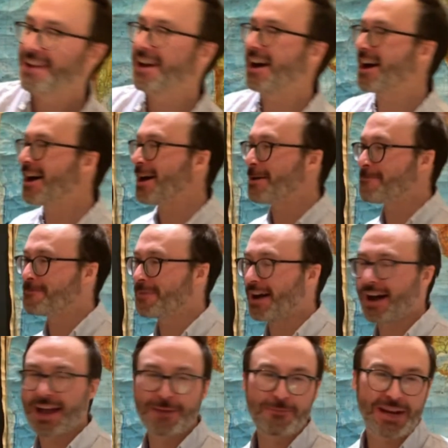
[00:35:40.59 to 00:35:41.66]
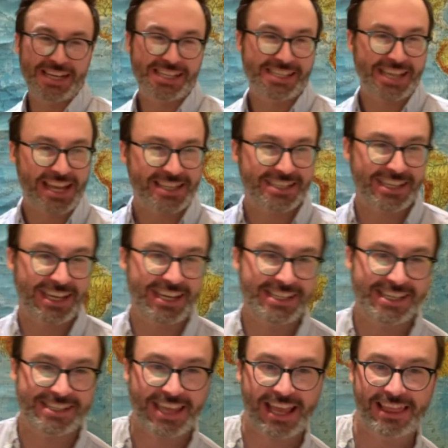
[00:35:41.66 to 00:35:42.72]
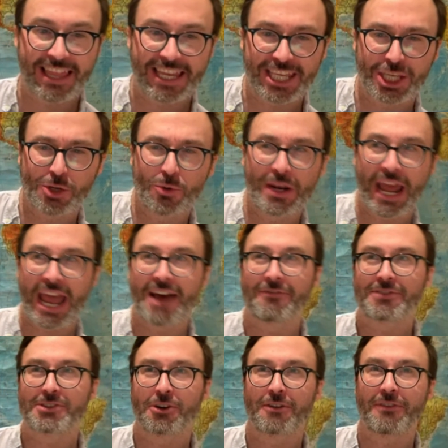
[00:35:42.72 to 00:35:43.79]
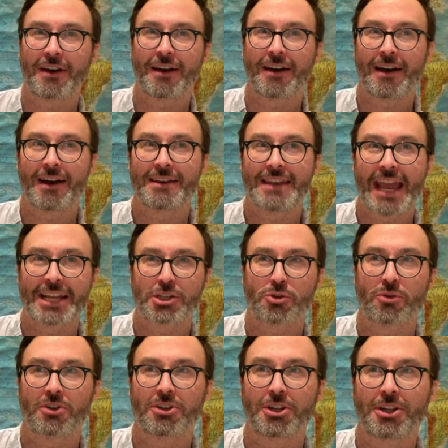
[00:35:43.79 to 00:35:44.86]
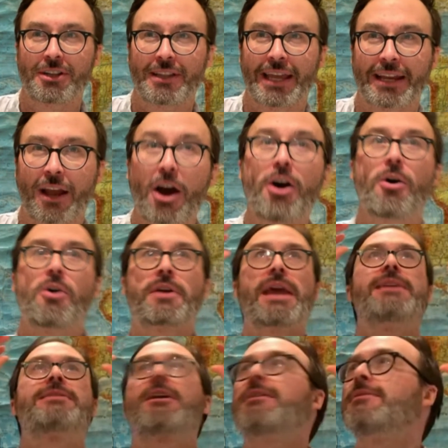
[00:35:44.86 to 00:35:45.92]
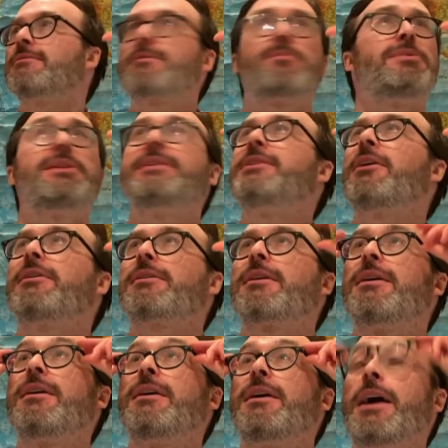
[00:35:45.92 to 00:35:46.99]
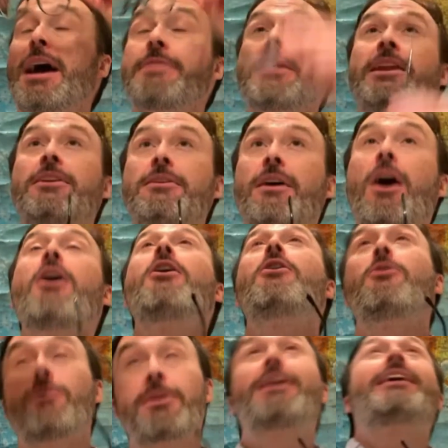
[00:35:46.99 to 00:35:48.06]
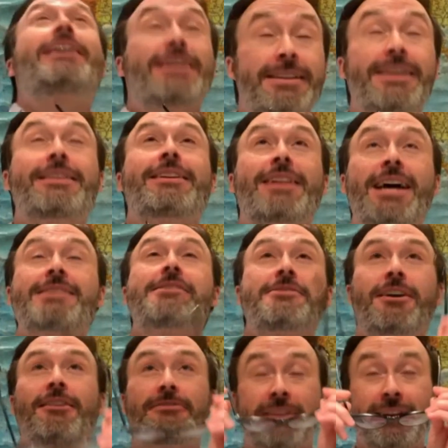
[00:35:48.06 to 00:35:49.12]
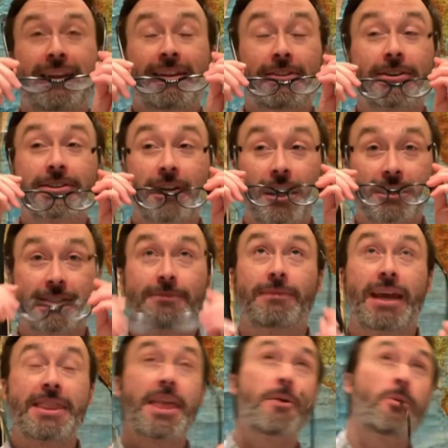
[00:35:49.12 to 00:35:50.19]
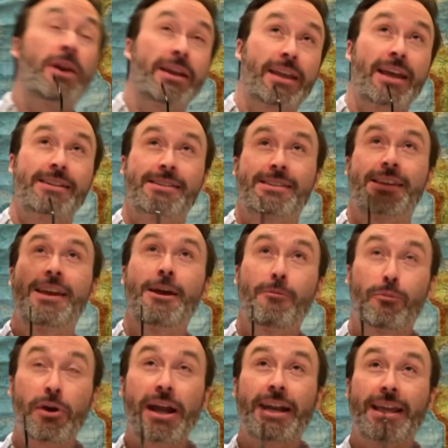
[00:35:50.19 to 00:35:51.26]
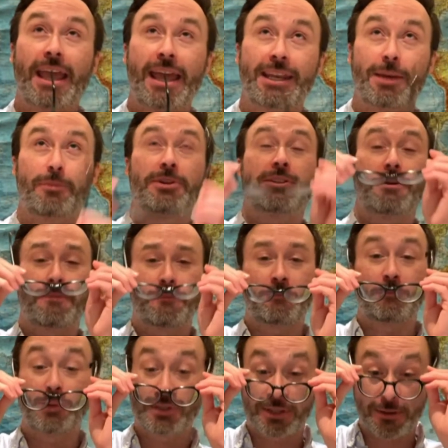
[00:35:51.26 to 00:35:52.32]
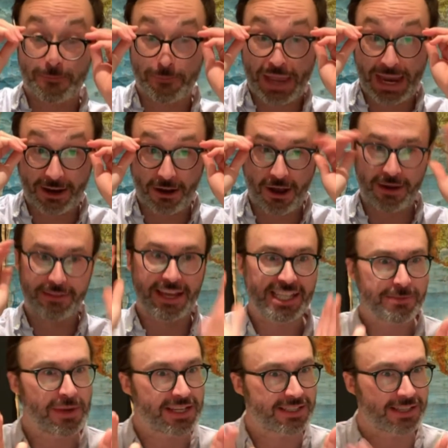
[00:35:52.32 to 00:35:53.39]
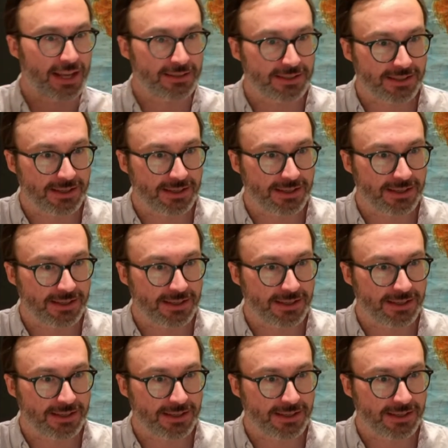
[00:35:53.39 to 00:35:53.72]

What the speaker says: My sense is that like you would have sort of a natural like, oh, okay, it's gotten completely dark. And then I can take the glasses off and it looks awesome. And then when it gets bright again, you put them back on. That's my sense.